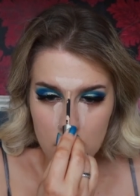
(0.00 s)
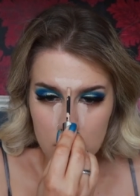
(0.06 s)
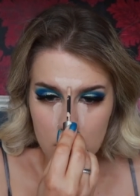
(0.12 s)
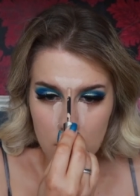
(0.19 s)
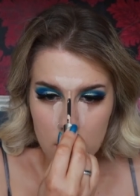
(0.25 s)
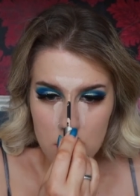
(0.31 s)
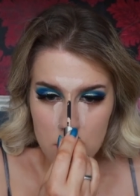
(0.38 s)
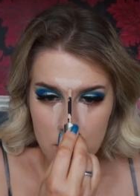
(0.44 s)
I
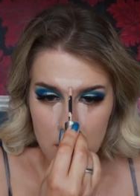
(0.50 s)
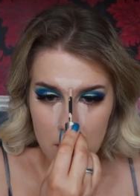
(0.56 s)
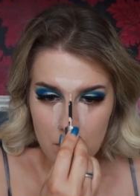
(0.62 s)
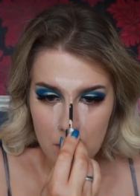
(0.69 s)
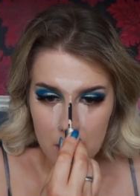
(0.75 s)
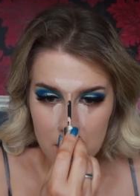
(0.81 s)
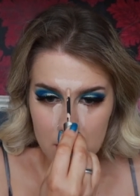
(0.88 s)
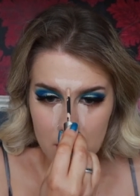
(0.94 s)
might join
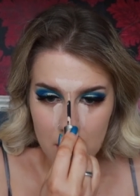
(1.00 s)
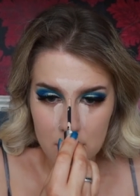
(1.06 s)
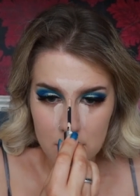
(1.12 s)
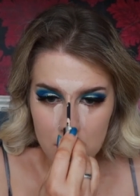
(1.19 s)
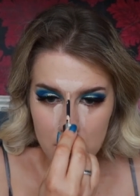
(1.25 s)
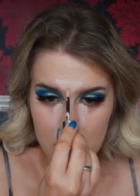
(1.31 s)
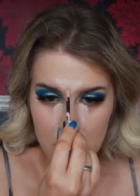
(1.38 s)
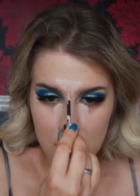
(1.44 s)
it back down
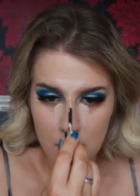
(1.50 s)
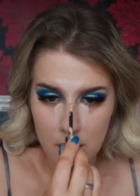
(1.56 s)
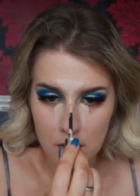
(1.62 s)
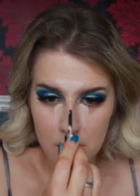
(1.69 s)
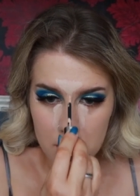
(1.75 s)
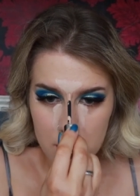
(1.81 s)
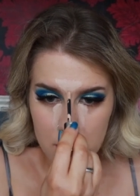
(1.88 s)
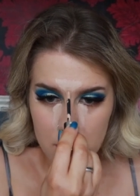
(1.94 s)
to the
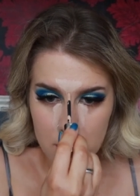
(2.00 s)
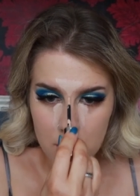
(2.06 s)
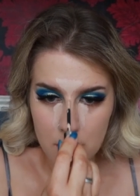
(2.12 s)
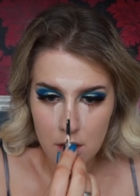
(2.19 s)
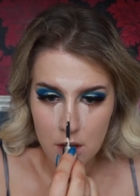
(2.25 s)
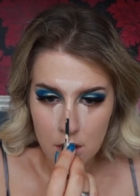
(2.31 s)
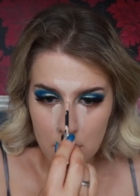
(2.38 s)
nose.